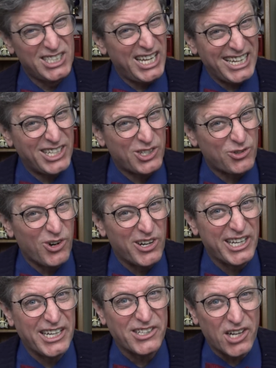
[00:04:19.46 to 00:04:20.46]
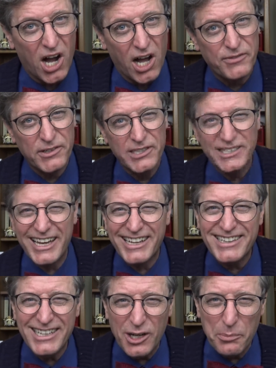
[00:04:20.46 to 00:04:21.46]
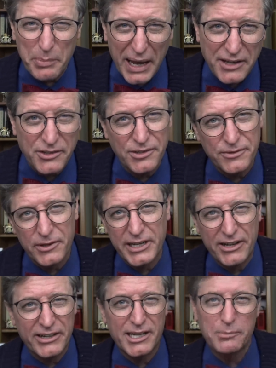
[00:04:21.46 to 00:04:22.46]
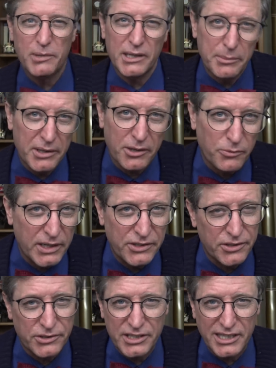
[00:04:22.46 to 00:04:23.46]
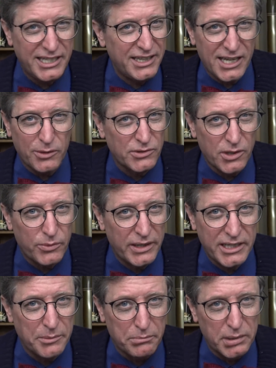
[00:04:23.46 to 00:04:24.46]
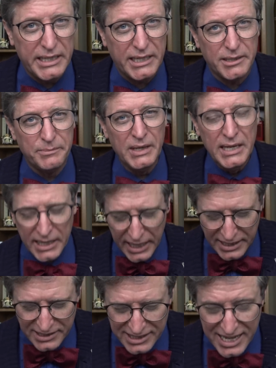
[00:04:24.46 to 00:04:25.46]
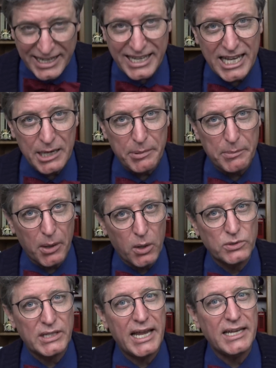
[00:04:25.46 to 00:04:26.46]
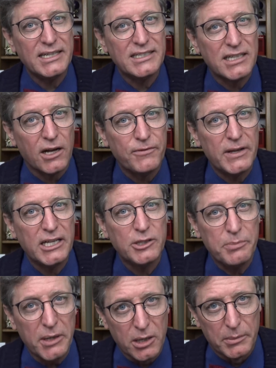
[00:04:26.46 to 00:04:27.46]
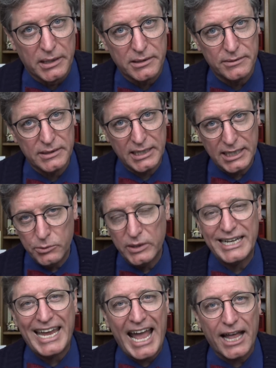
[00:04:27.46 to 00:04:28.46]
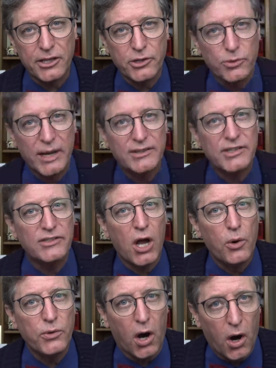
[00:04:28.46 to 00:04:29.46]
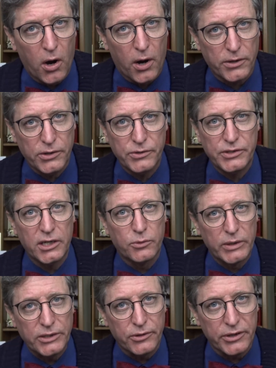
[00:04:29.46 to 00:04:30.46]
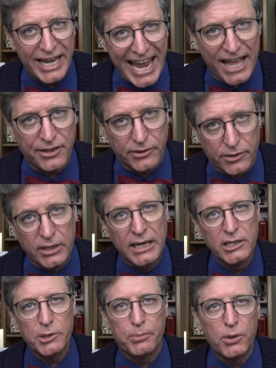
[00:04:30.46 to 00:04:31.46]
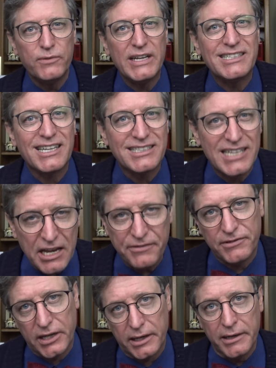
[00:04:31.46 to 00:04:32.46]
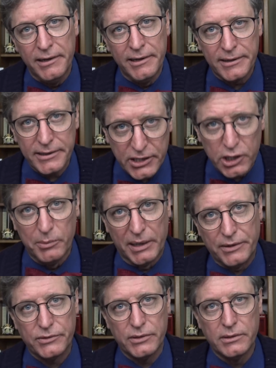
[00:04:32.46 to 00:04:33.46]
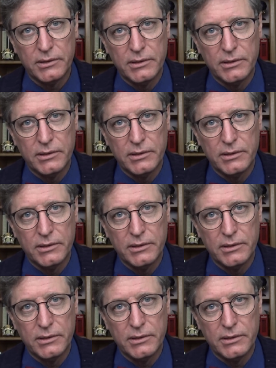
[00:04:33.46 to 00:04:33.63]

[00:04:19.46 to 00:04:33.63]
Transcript: headstrong and confident, had little patience for carrying on preliminary research that he thought was already complete. Instead, he proposed a self-experiment, that he would catheterize his own heart using a retral catheter to prove its safety on humans.